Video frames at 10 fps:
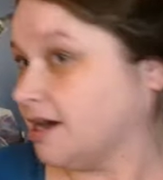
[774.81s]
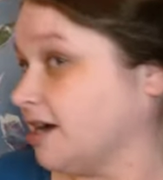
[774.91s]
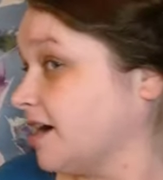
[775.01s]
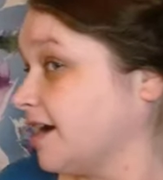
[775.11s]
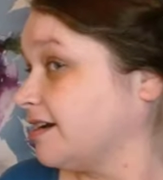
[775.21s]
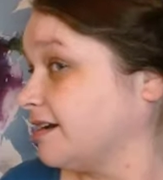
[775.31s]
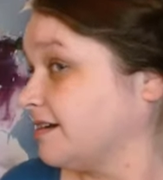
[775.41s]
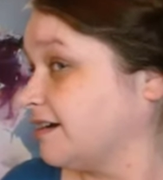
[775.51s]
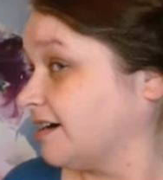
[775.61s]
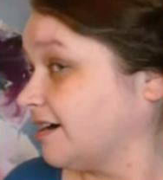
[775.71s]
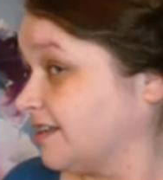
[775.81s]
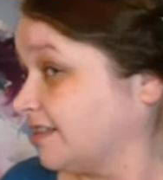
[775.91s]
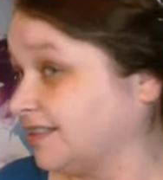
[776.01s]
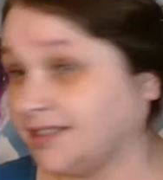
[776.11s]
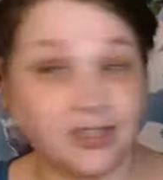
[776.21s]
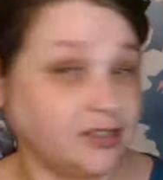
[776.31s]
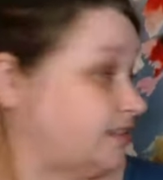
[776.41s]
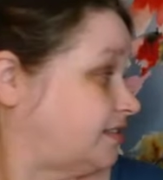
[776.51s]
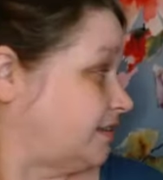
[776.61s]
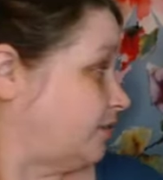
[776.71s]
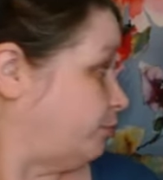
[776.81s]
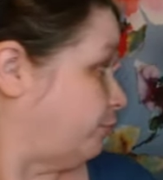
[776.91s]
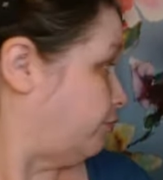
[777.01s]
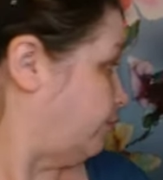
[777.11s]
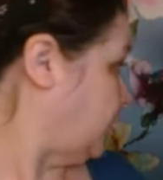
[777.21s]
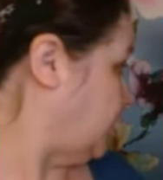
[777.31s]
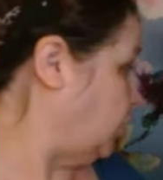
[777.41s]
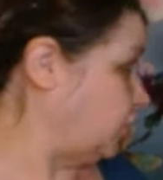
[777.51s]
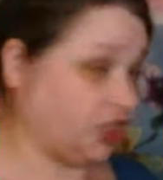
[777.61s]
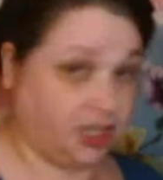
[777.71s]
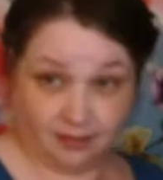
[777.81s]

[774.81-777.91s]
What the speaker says: All right, this looks pretty good.